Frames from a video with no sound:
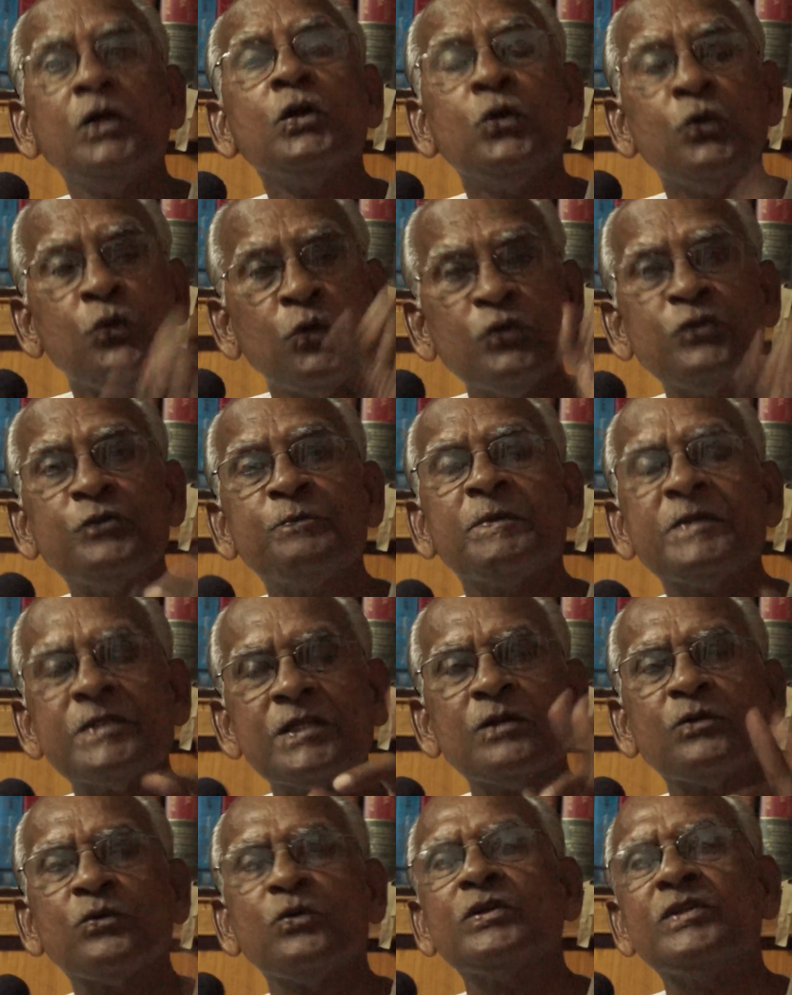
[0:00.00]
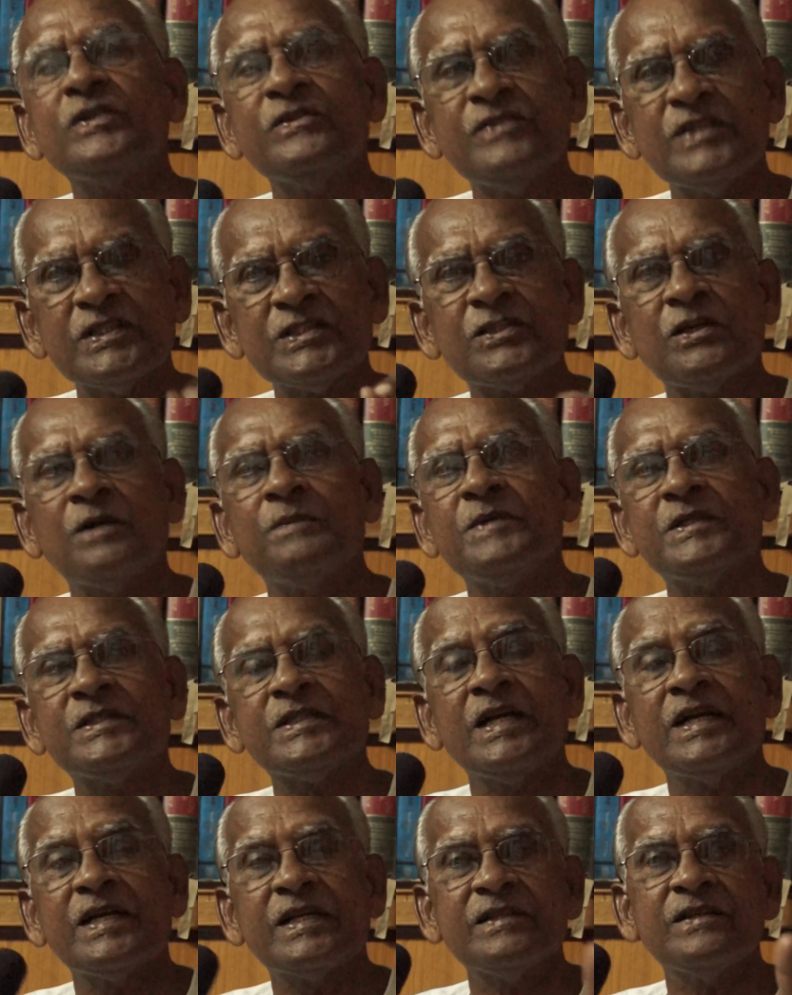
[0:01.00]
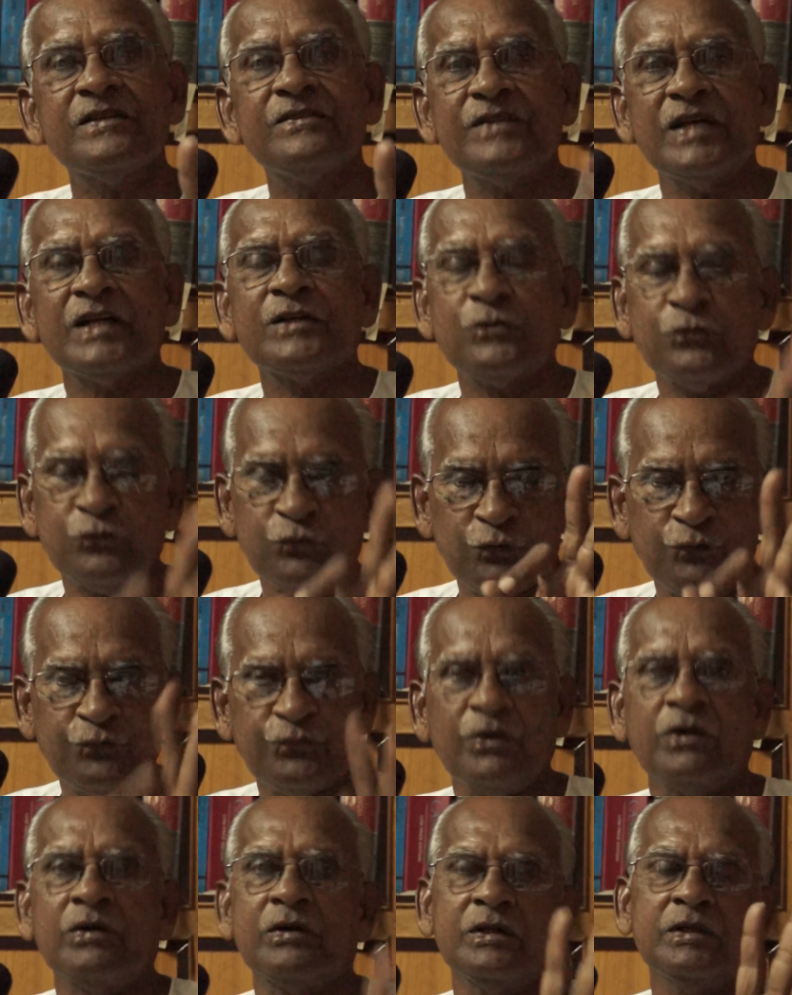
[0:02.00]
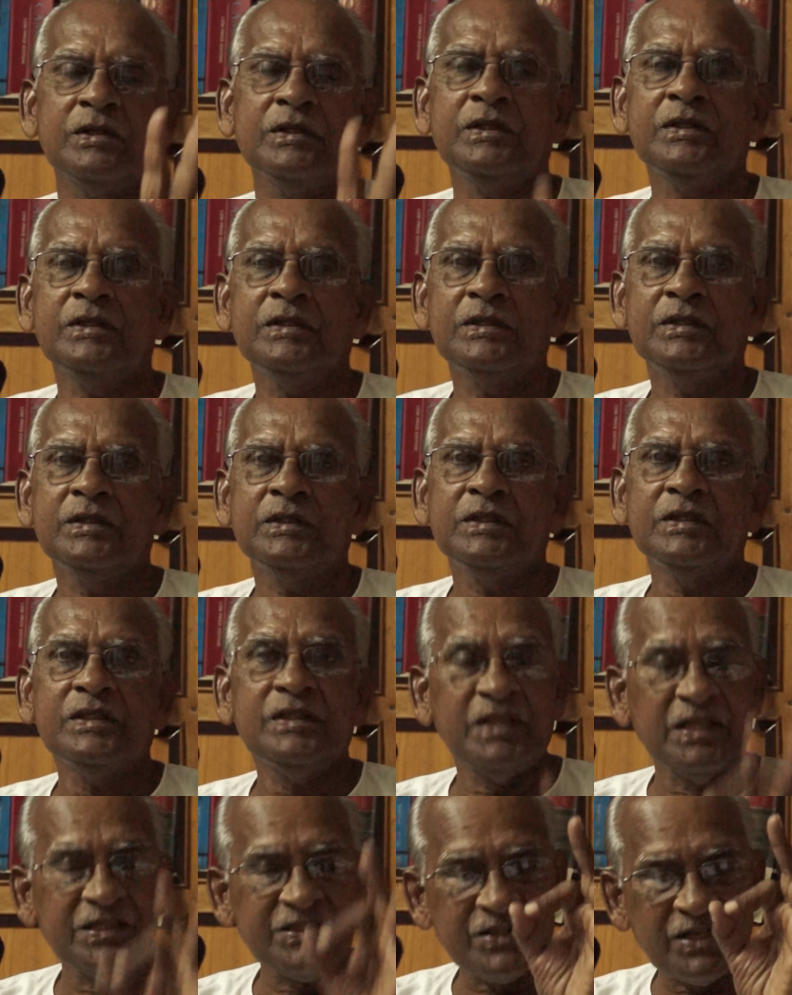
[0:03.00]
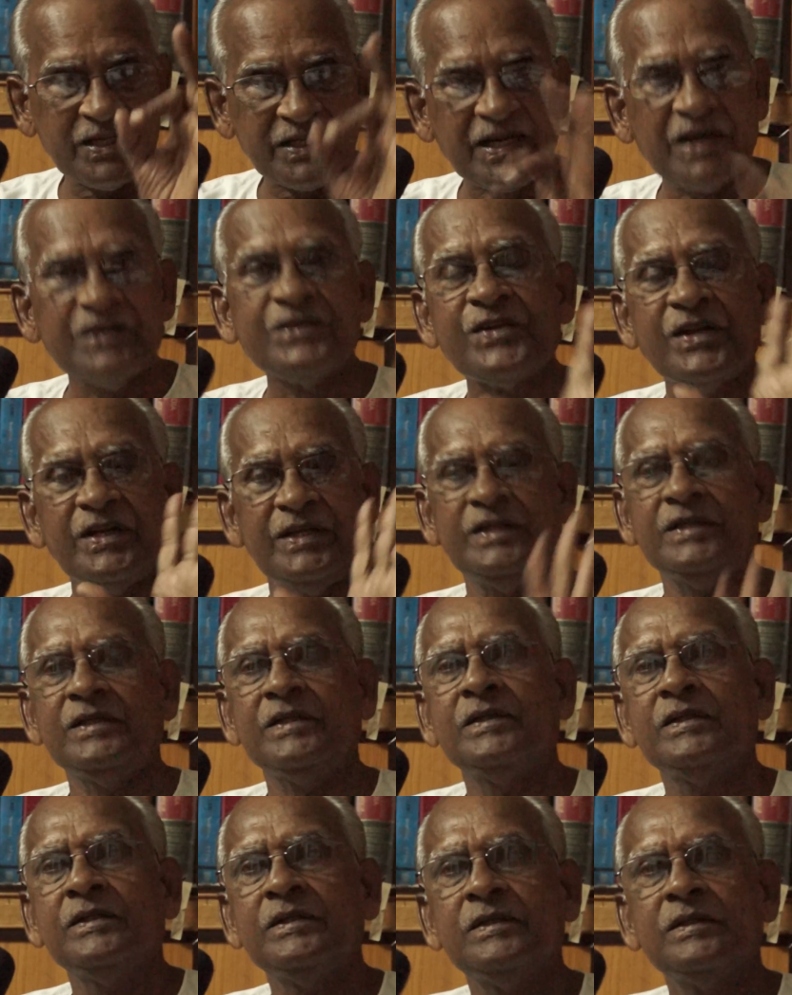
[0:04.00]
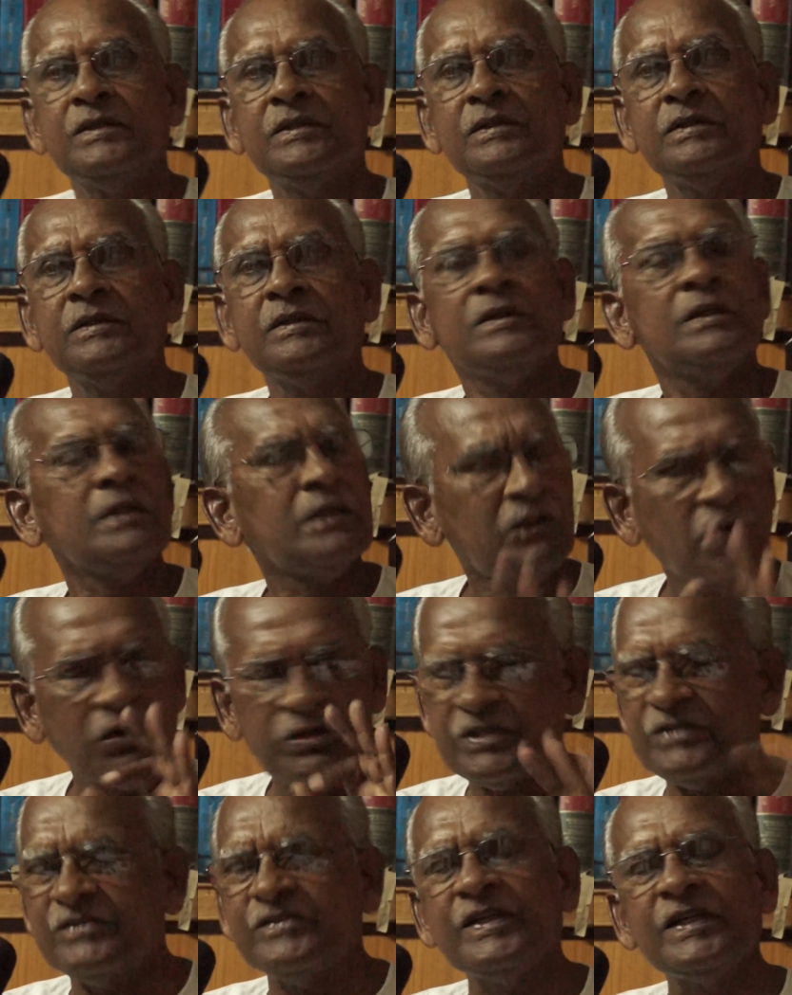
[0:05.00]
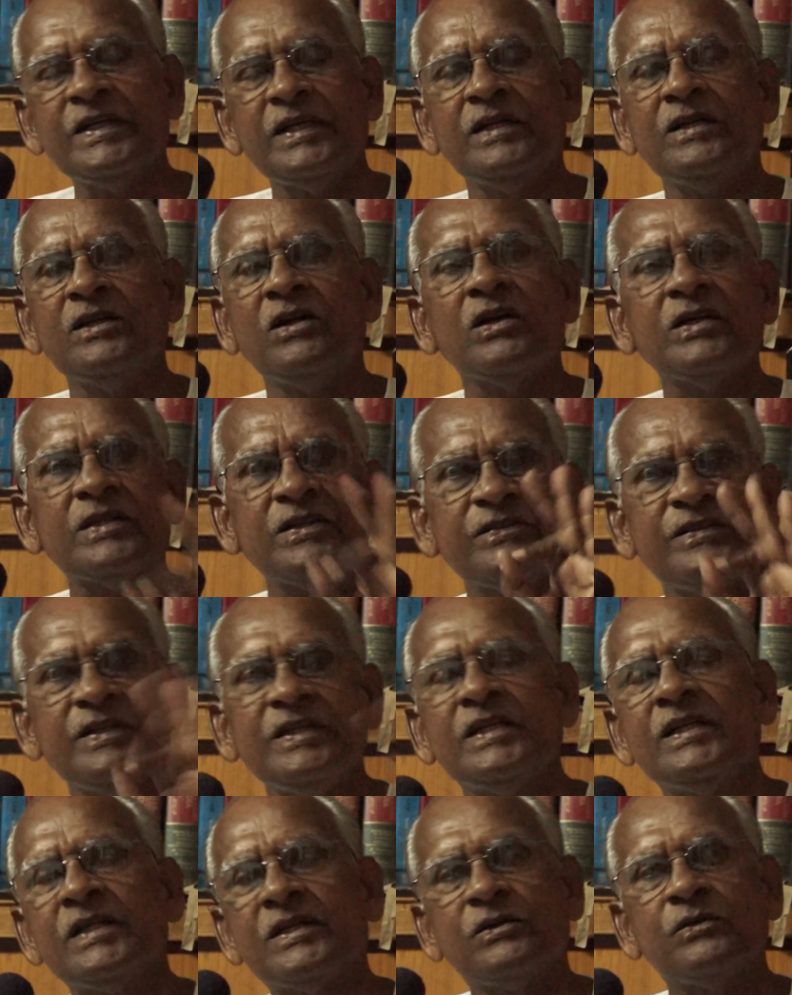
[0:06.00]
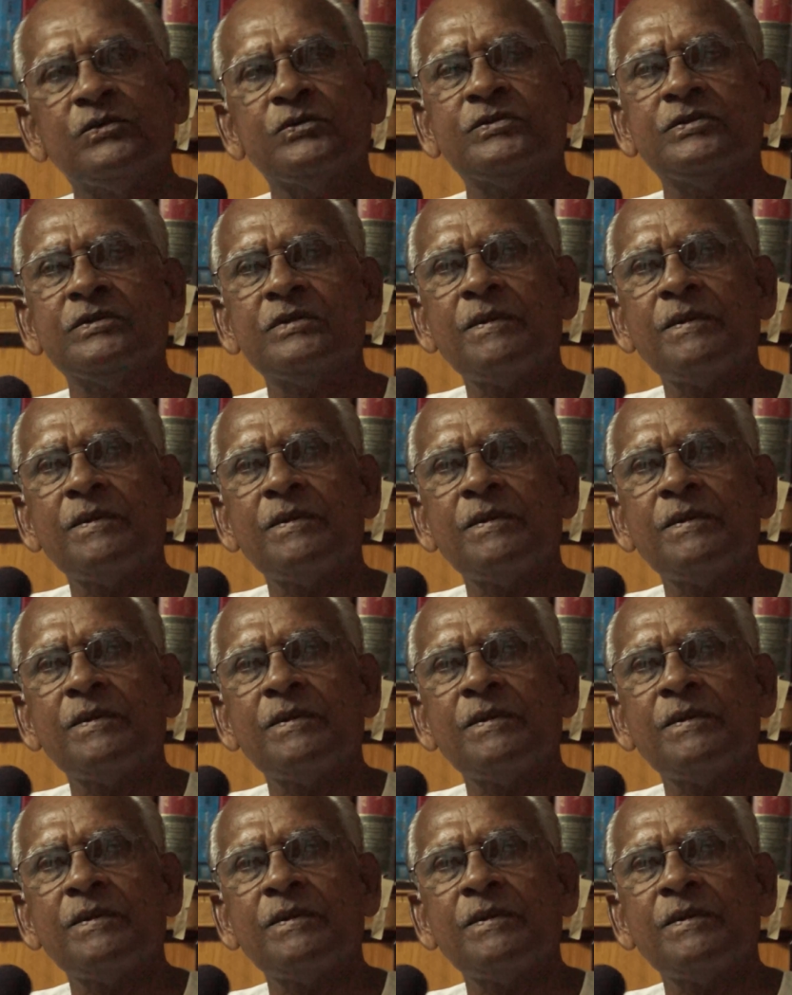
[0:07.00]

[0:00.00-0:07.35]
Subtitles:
No special court is established under this act so far in the entire country. Not a single court.